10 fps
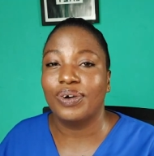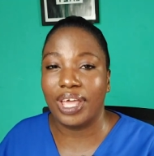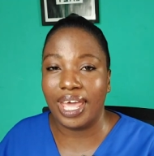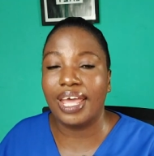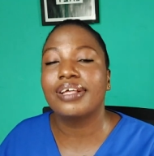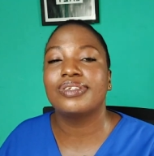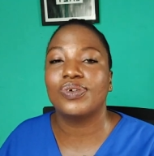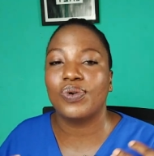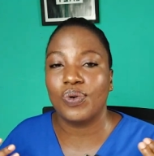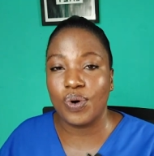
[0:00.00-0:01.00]
Okay,
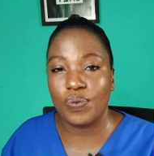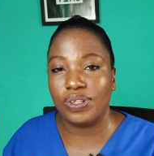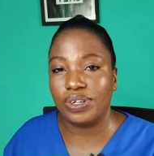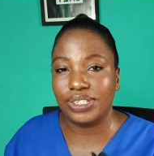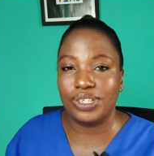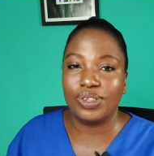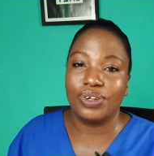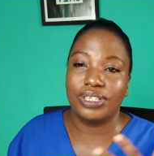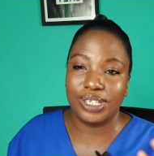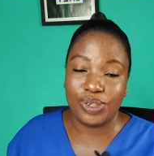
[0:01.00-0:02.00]
so go with your shito.
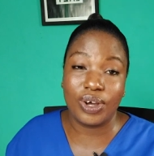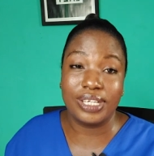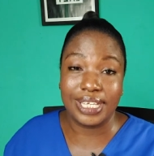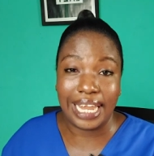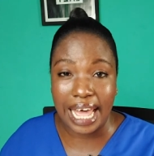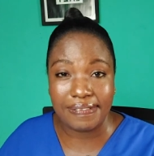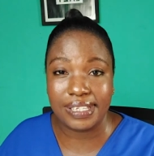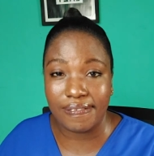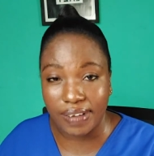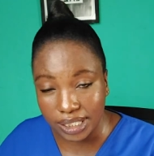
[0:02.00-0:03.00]
Shito is a
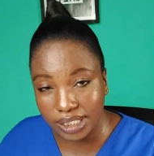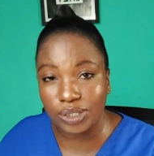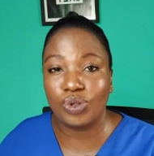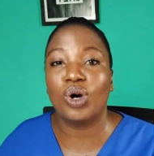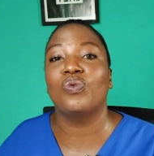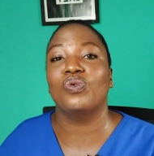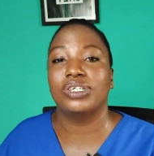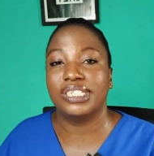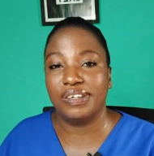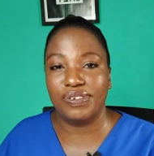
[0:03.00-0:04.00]
lifesaver. Shito will
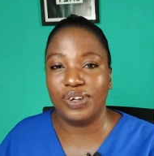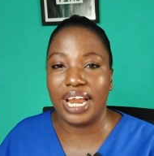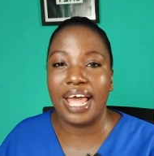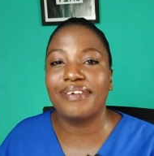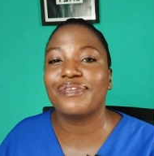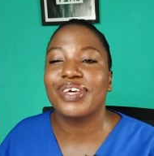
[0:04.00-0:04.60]
save your life.